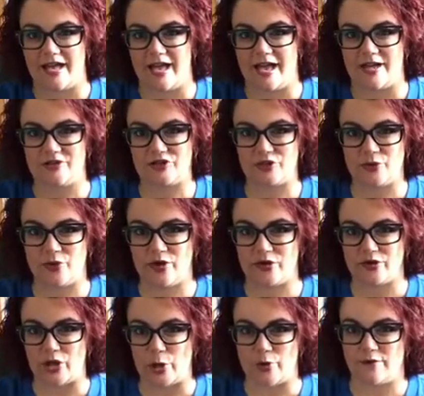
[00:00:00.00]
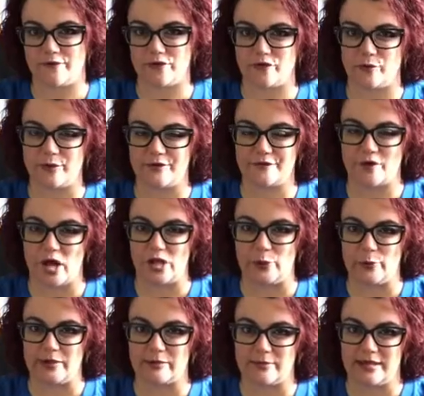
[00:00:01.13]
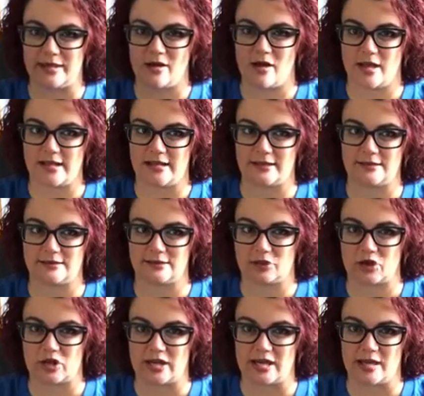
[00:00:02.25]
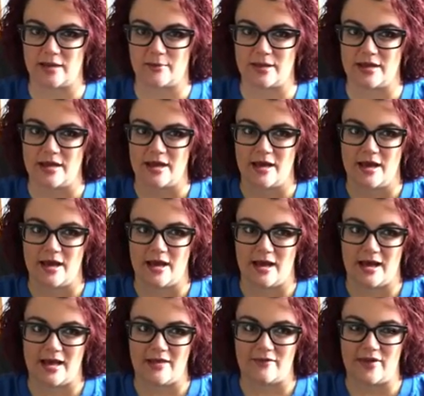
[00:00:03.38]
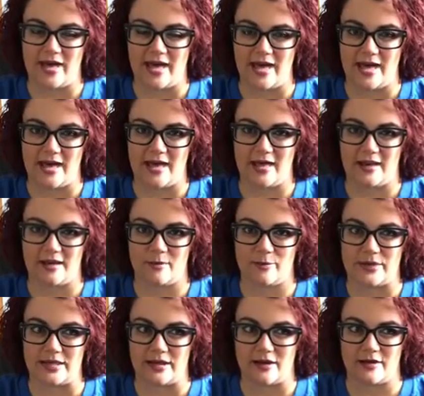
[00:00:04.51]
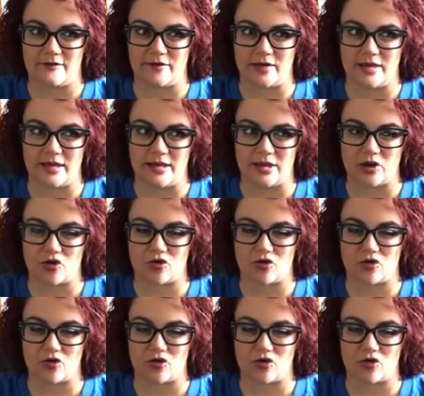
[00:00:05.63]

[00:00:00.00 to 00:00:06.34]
As you all know, if you've been following me on Instagram, I've had a bit of a